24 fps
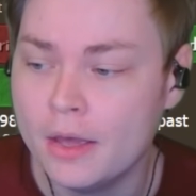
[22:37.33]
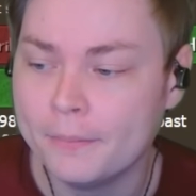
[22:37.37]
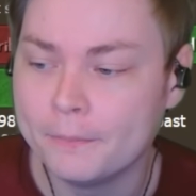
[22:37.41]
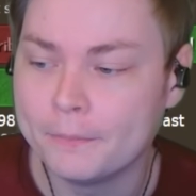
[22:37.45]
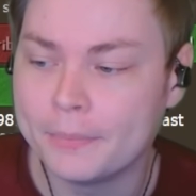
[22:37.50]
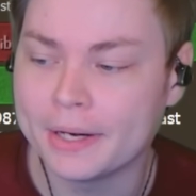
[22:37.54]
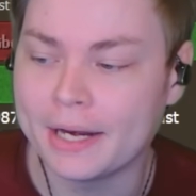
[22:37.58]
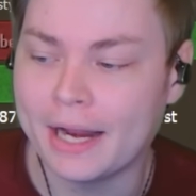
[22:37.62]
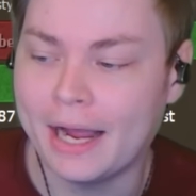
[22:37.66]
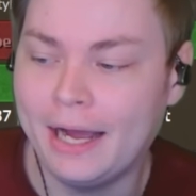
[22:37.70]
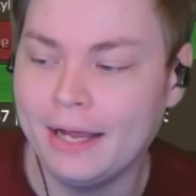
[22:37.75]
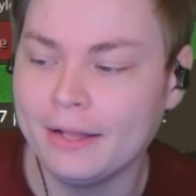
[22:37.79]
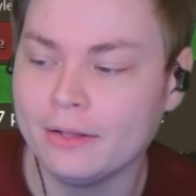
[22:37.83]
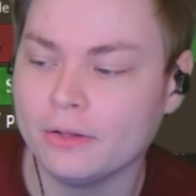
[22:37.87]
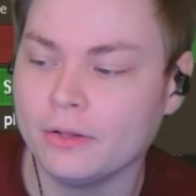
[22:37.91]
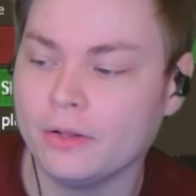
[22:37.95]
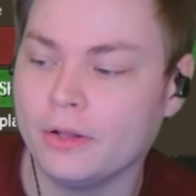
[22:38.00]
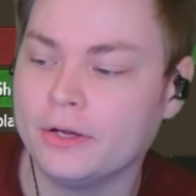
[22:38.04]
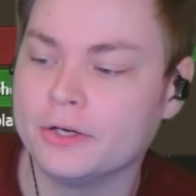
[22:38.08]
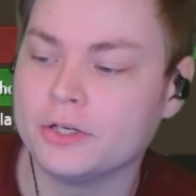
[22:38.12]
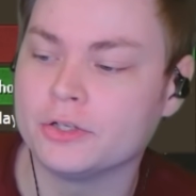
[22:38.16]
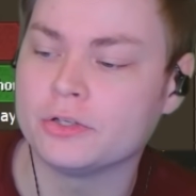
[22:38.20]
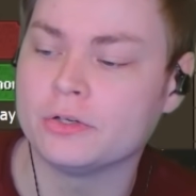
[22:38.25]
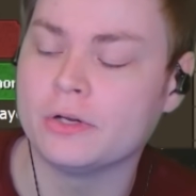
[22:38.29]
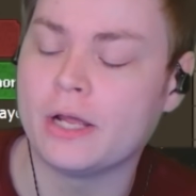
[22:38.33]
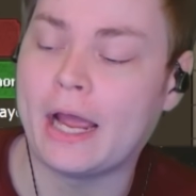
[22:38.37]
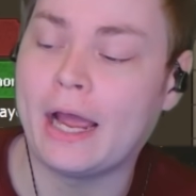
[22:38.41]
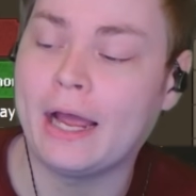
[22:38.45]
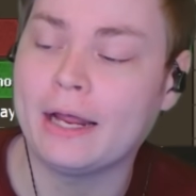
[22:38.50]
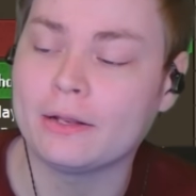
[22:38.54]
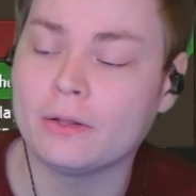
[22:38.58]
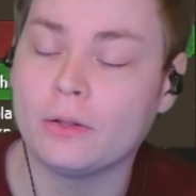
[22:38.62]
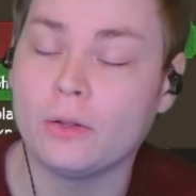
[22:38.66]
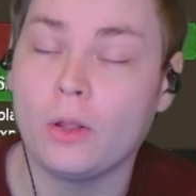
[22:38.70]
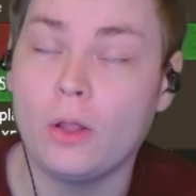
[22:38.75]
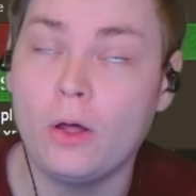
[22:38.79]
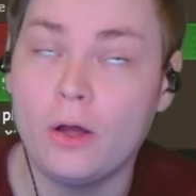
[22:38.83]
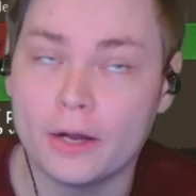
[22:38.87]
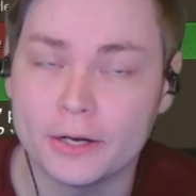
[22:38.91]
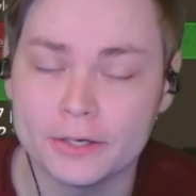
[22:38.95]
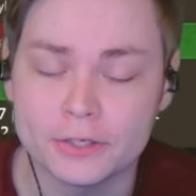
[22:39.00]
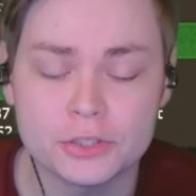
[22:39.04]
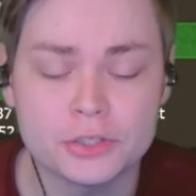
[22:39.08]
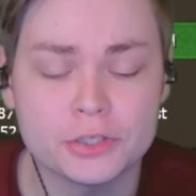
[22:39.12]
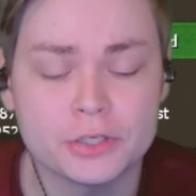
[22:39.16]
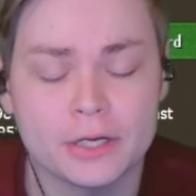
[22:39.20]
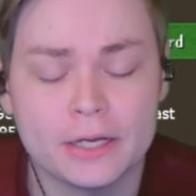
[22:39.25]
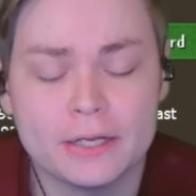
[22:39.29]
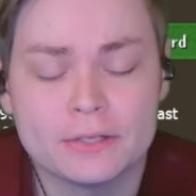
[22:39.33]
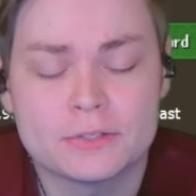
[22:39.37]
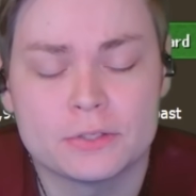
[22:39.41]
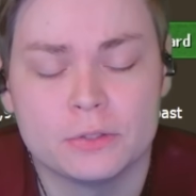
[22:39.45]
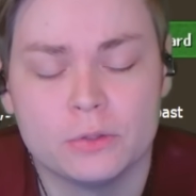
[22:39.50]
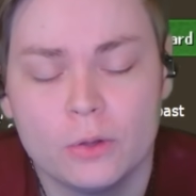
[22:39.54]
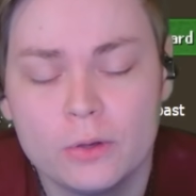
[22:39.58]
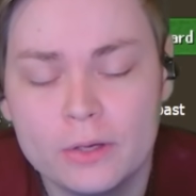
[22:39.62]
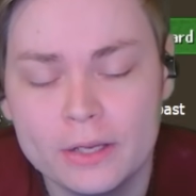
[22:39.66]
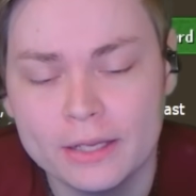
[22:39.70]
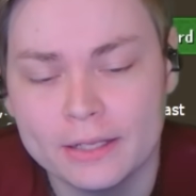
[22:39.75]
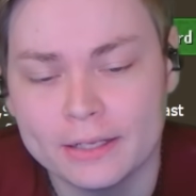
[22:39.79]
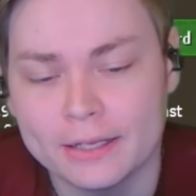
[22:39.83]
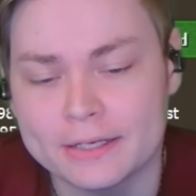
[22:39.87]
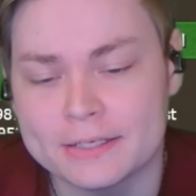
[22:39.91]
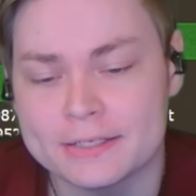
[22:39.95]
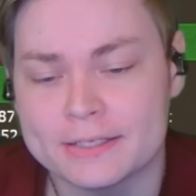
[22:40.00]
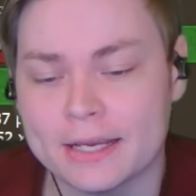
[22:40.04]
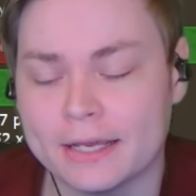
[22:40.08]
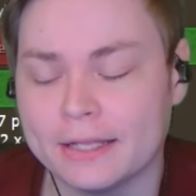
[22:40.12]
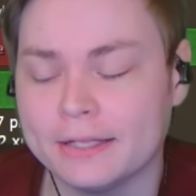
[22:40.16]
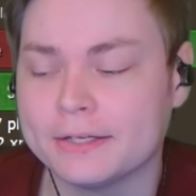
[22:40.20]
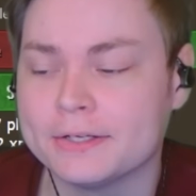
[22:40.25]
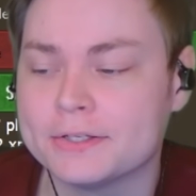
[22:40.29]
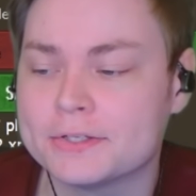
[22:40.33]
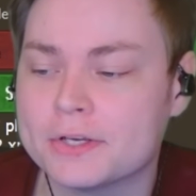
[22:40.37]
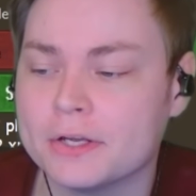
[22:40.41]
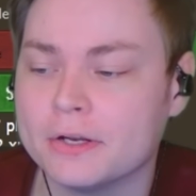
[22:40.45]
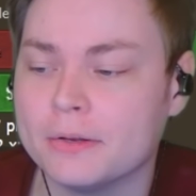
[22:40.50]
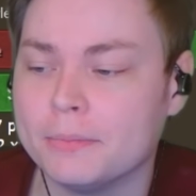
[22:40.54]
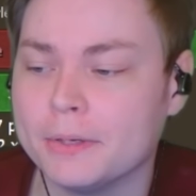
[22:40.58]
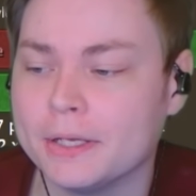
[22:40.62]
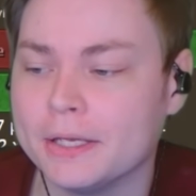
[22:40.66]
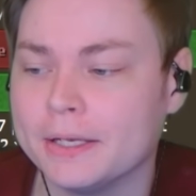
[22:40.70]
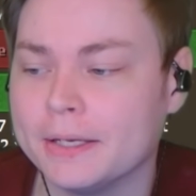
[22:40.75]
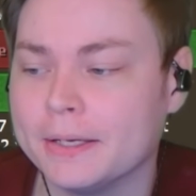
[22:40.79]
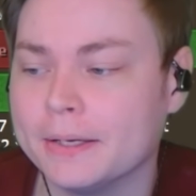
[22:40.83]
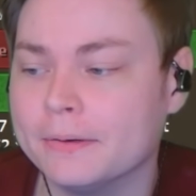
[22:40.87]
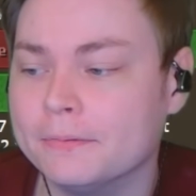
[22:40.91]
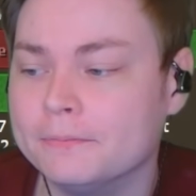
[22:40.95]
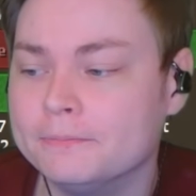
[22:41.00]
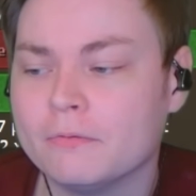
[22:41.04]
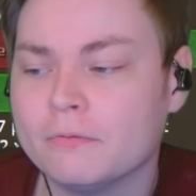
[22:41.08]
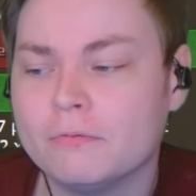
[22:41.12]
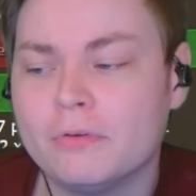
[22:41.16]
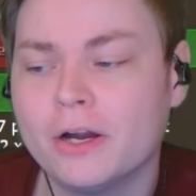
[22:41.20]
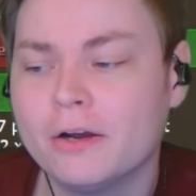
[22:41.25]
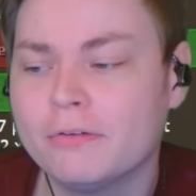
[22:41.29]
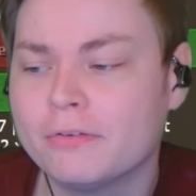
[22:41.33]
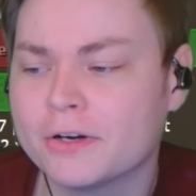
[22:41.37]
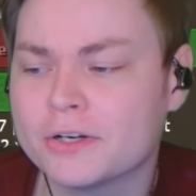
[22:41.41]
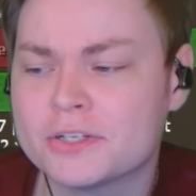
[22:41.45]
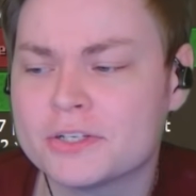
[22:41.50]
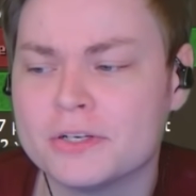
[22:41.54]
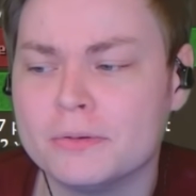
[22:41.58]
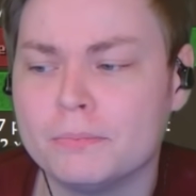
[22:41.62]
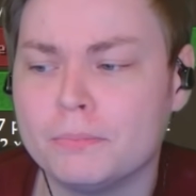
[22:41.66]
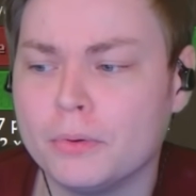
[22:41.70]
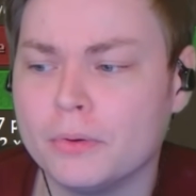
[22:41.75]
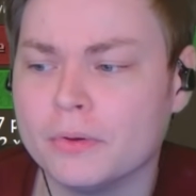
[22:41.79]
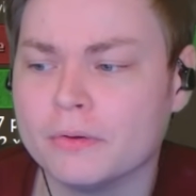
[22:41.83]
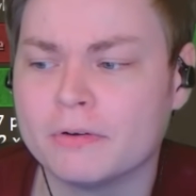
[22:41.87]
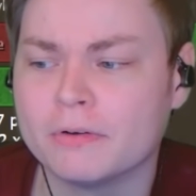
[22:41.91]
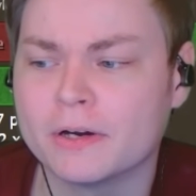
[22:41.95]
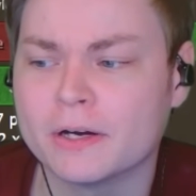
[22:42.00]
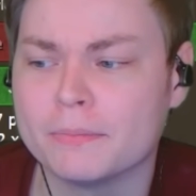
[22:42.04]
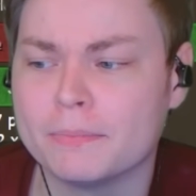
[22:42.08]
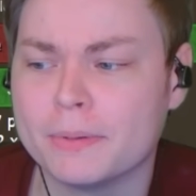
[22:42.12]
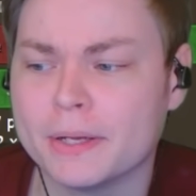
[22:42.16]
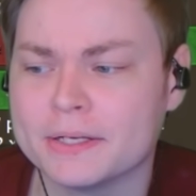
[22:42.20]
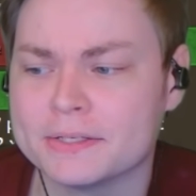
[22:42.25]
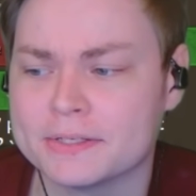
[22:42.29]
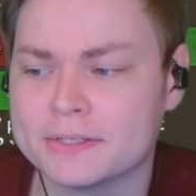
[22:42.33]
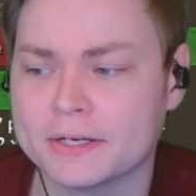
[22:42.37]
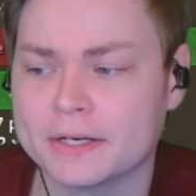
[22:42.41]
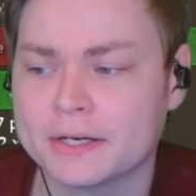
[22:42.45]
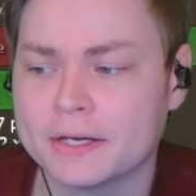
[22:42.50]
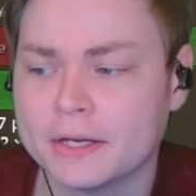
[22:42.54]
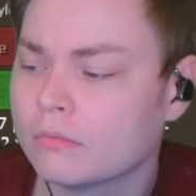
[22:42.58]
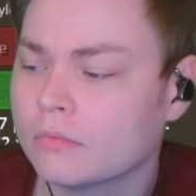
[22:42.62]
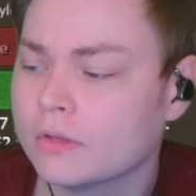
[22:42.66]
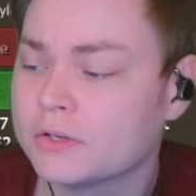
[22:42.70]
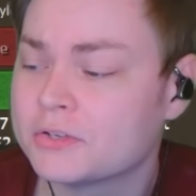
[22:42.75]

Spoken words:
But at launch, it's looking like sailing is going to be very, very simple and very basic.